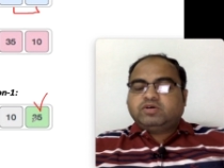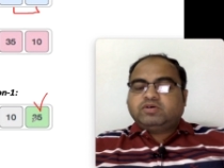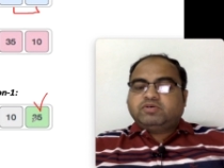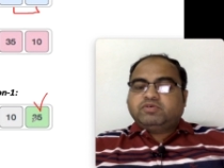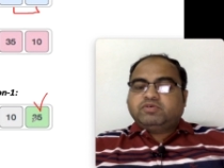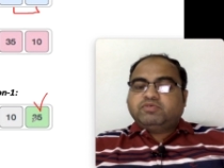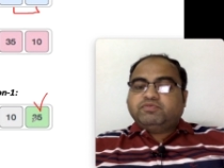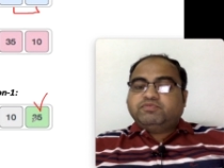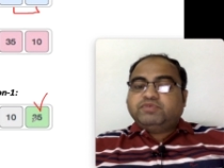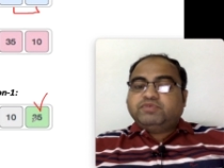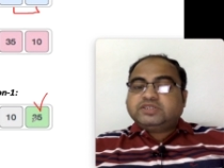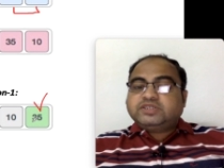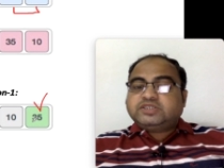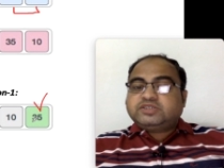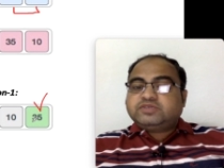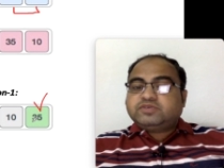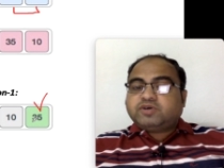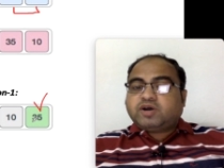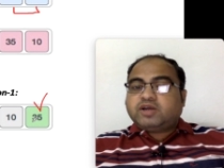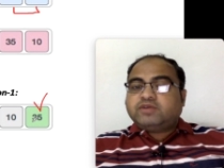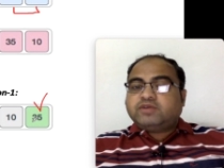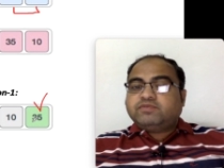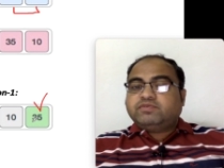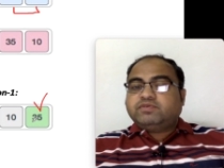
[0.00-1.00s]
which
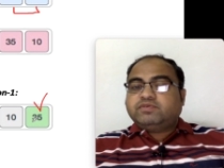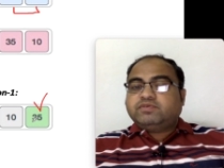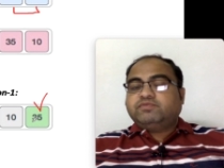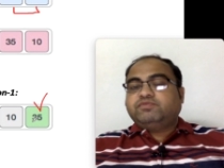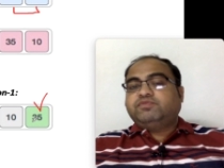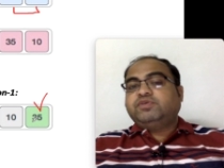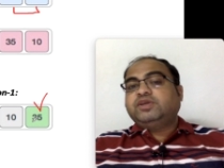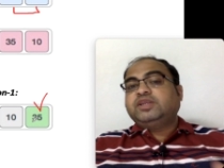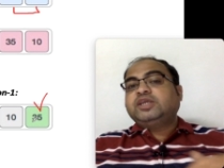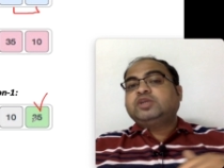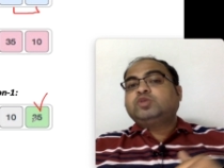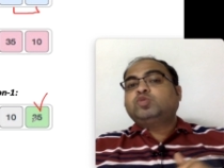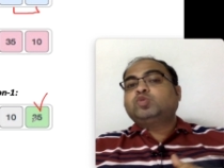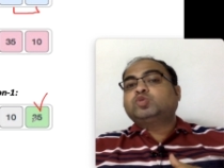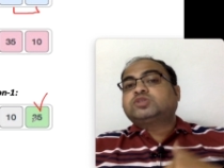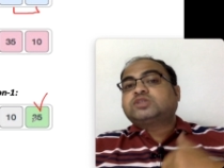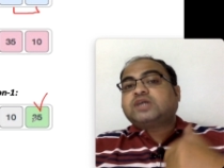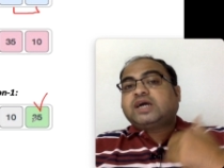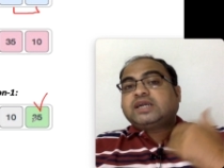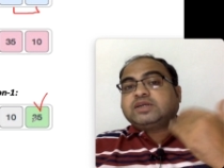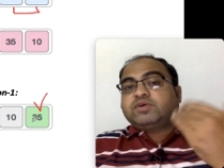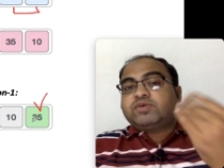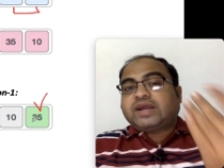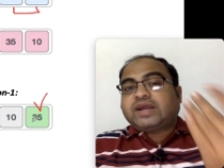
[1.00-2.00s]
on we need to
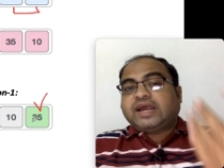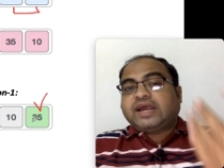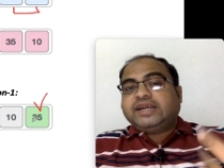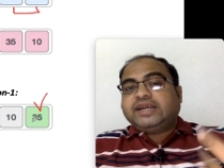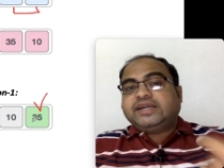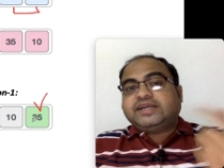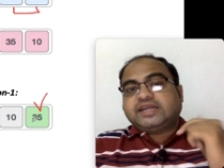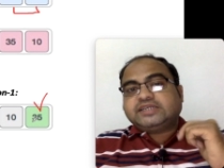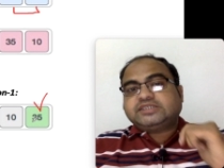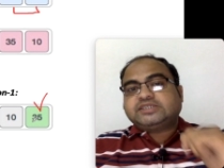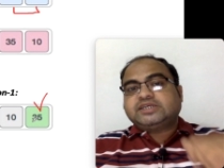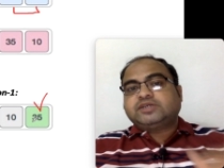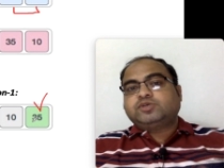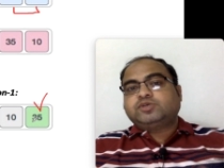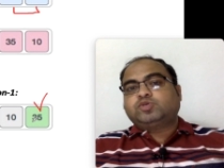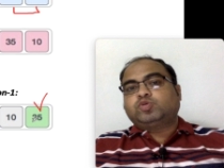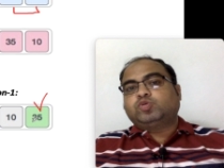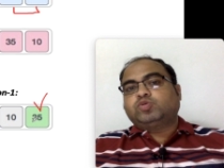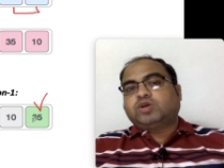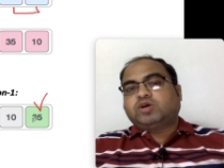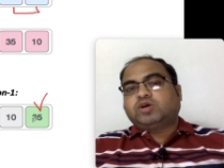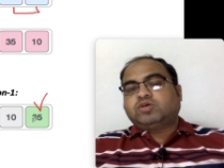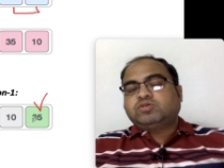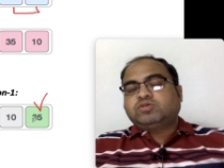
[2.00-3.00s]
start our iteration 2
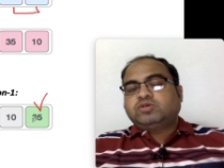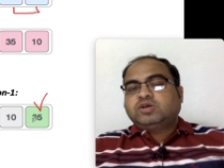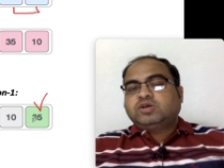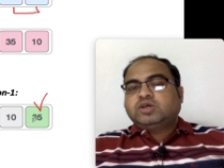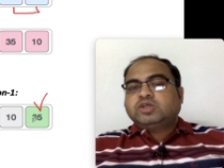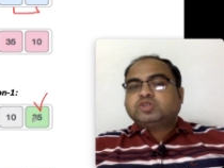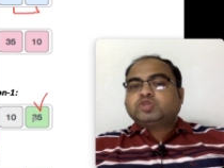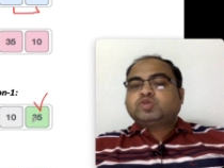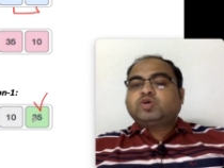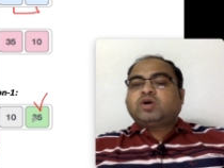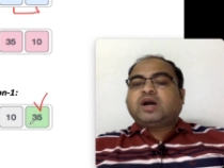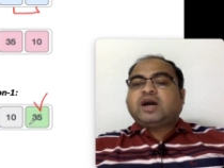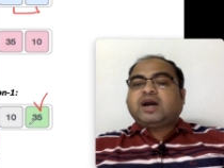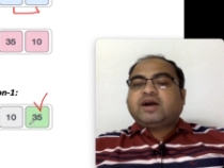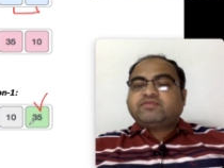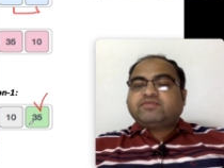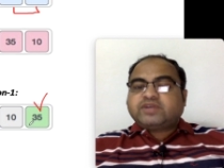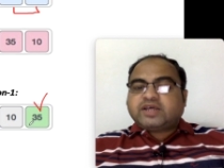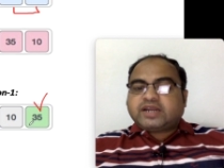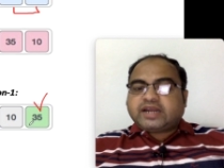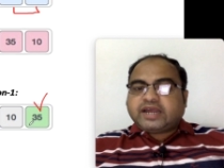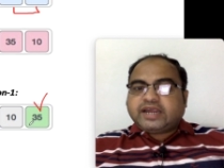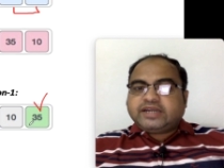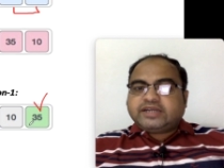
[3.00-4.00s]
now so
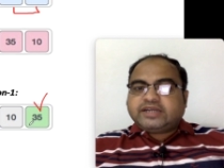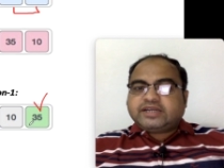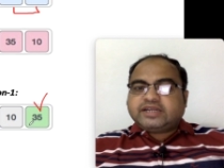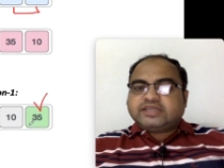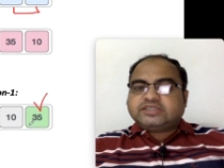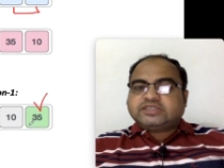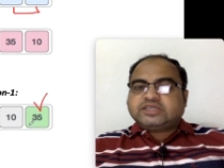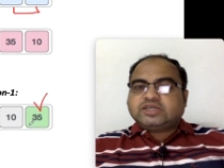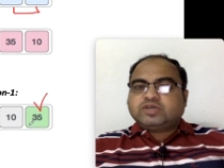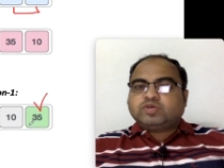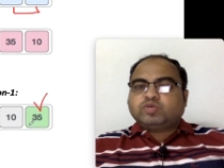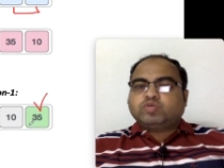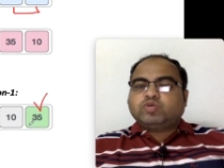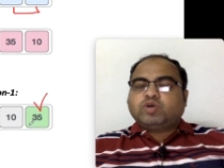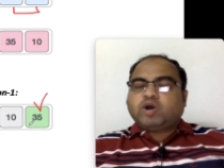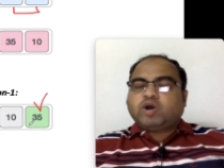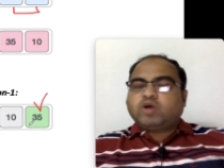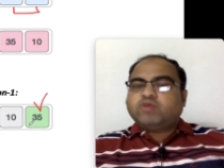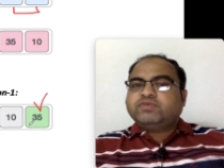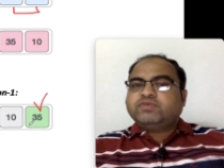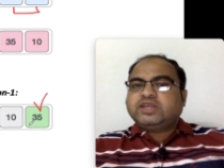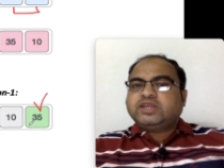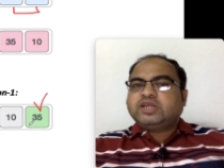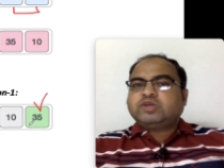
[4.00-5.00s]
after iteration 2, how
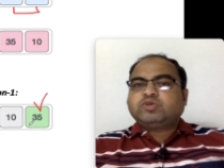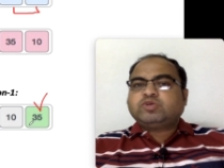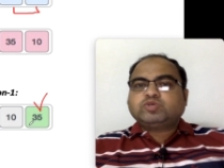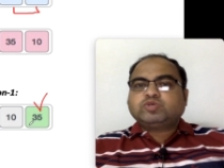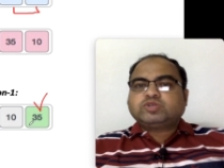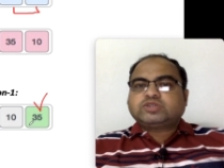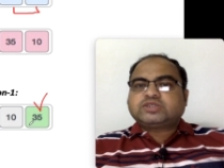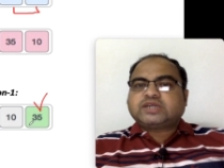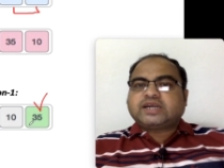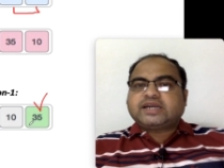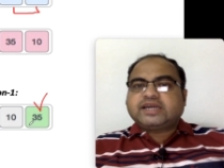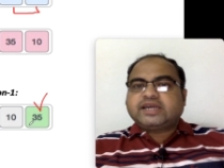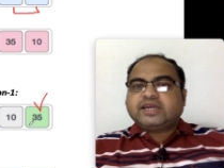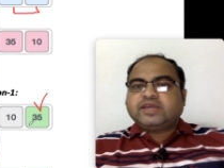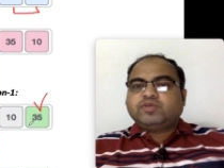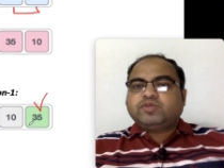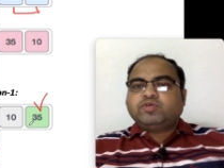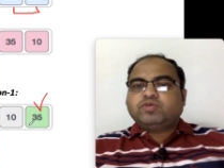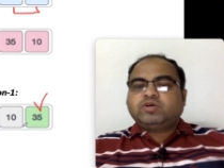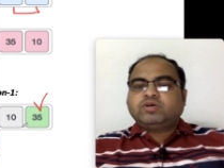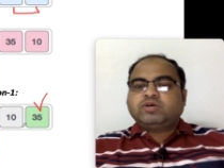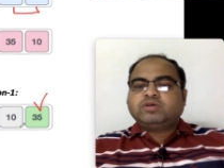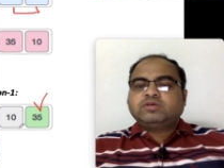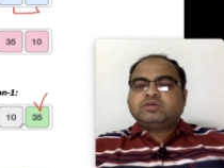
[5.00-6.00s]
we need to start again, you
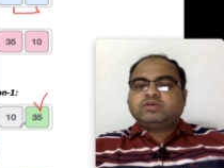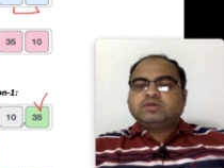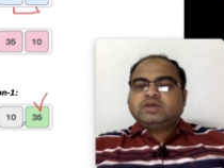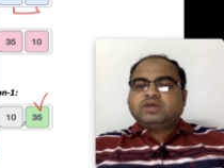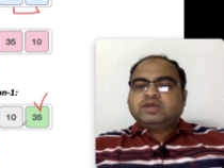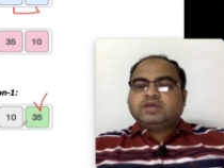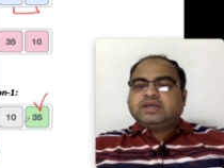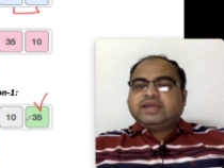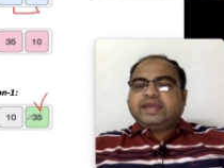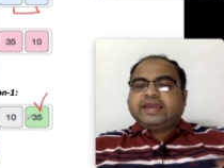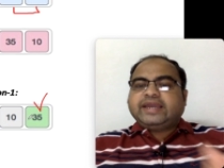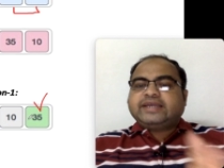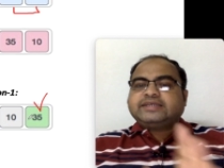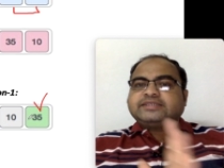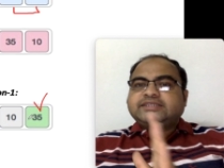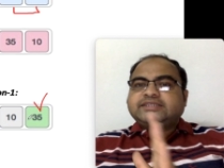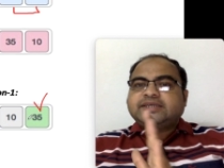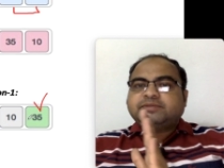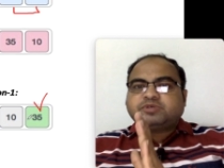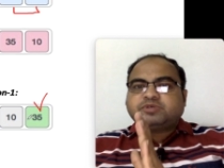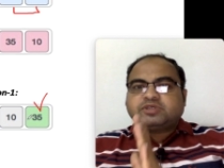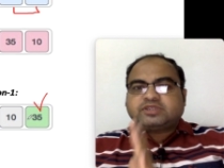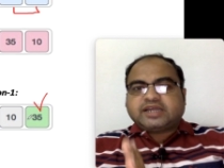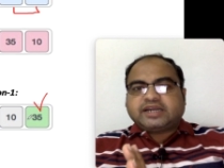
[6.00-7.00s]
know,
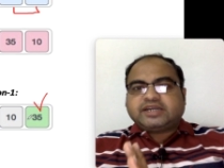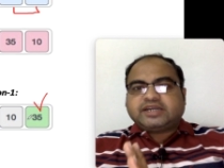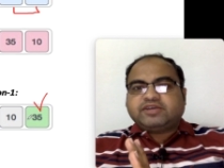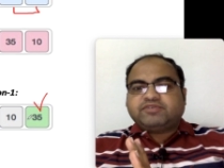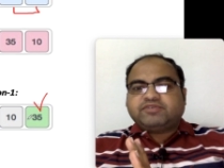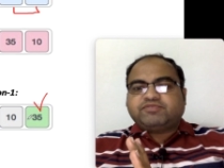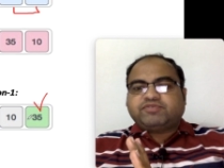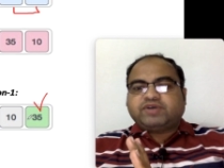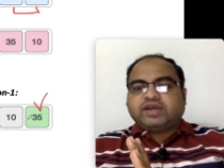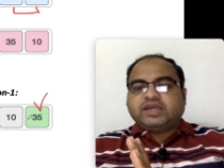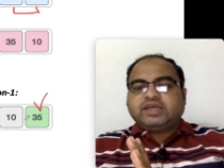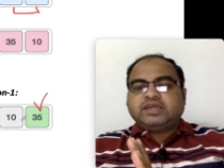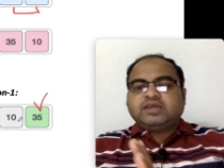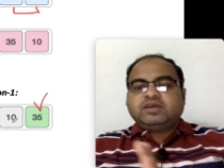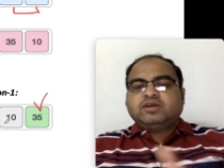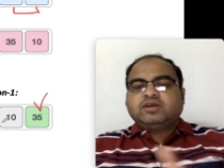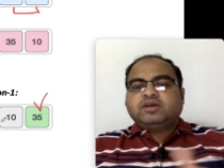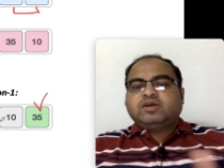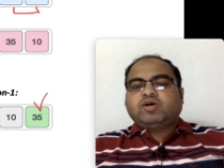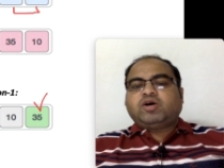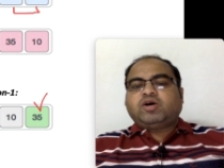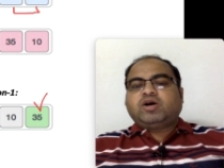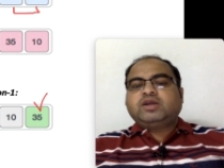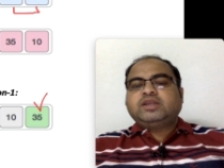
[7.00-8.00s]
except 35,
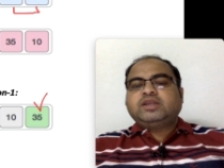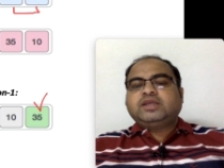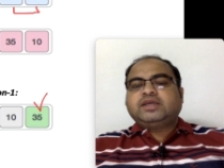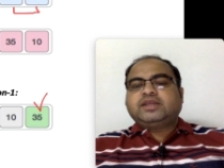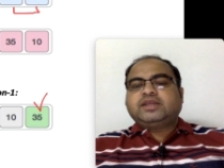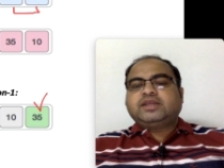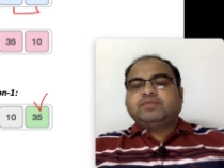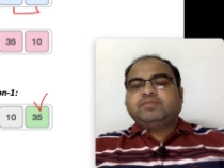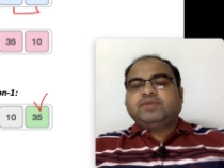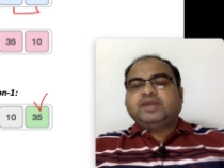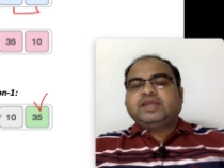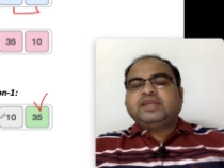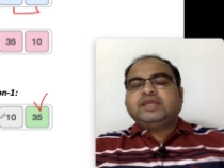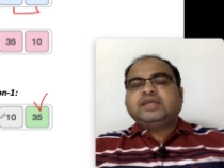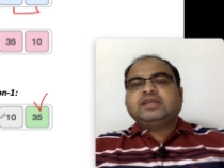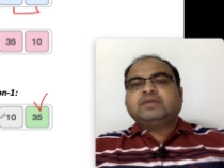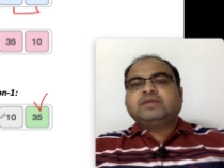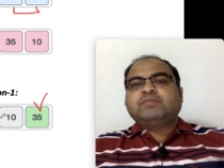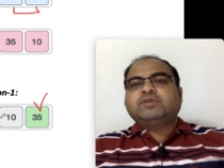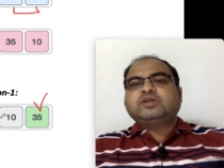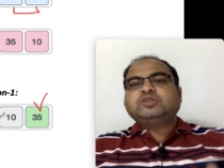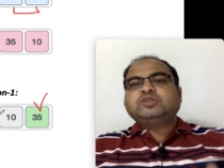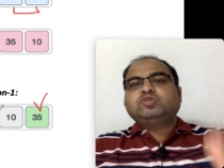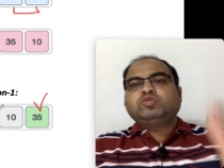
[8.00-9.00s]
on remaining
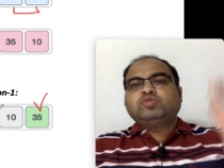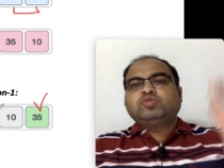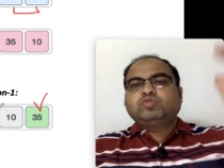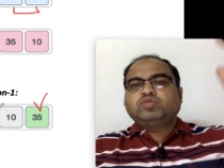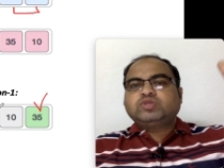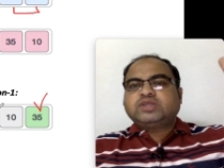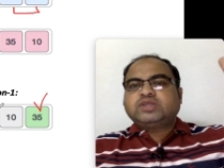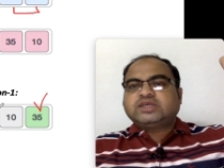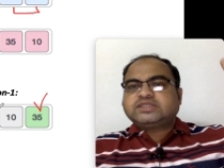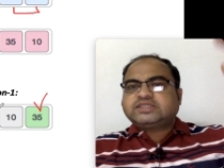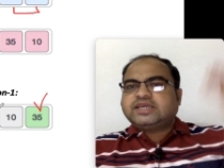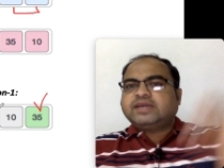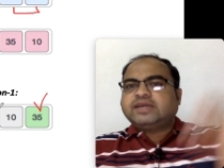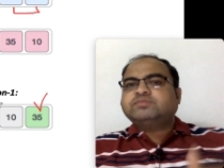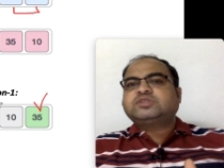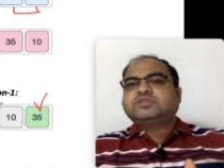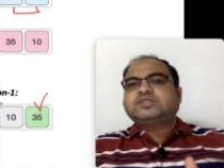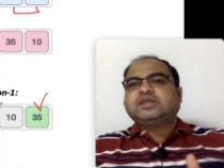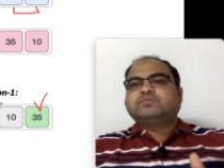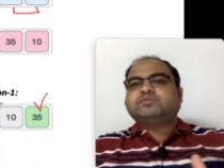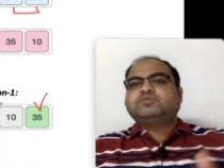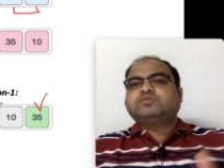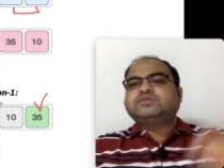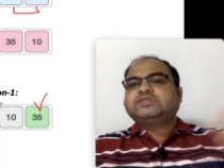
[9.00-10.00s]
numbers you do the same
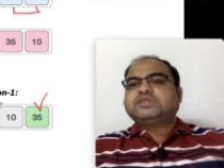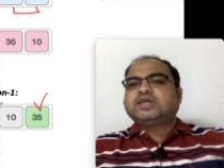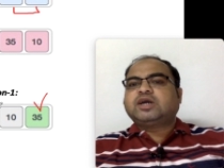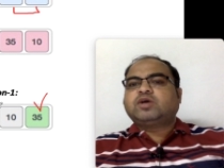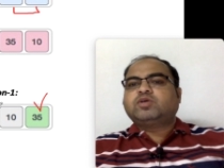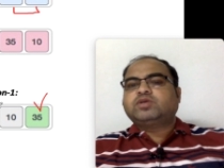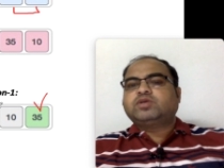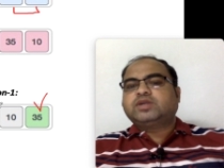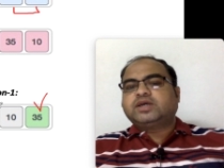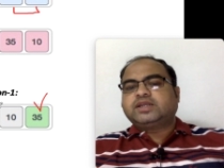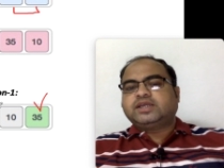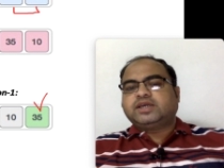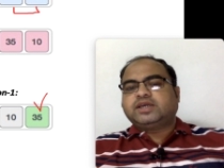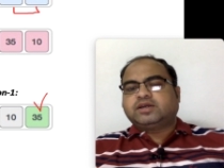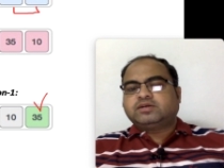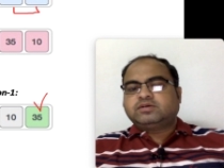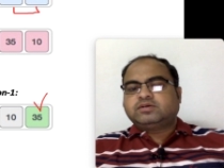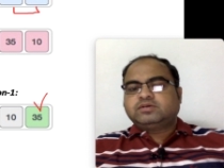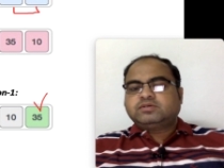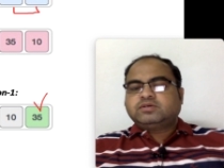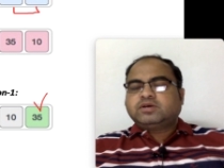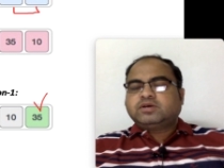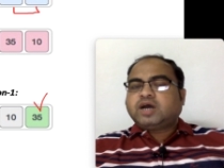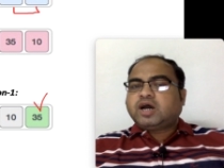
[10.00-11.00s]
steps which I have done here.
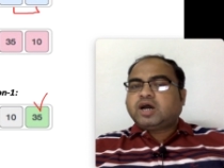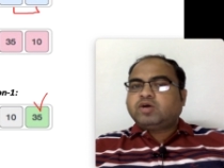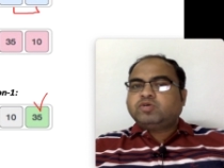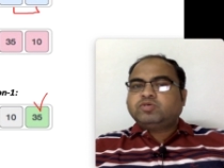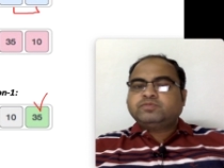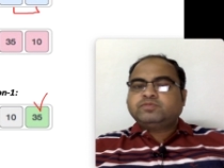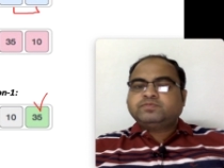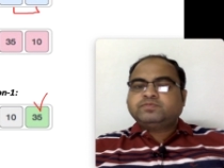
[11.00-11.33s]
How?